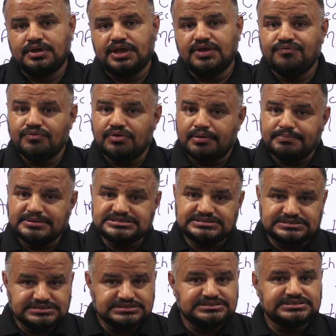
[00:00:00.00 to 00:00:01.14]
If you are be
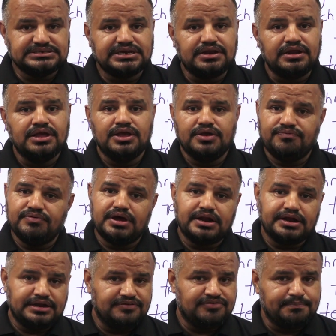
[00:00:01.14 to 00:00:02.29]
sincere, if you are
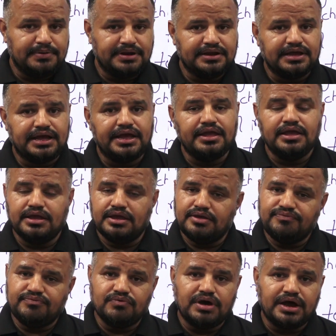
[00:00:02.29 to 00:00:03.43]
a disciplined guy,
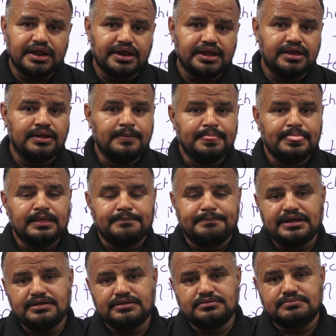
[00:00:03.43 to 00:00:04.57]
if you are a
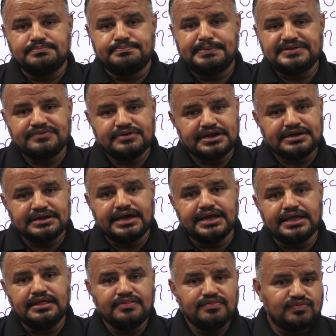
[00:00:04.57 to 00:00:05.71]
eh, passionate
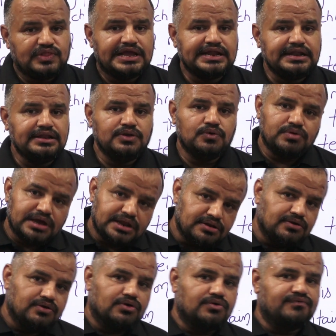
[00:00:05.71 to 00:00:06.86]
guy, then you can
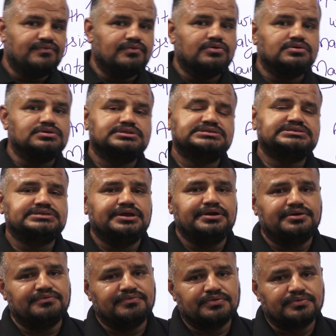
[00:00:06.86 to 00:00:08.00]
go for this
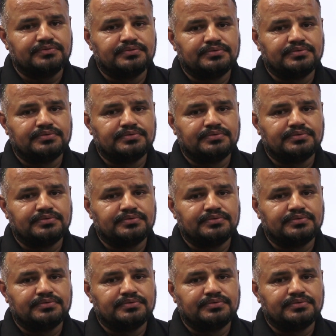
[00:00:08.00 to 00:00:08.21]
interview.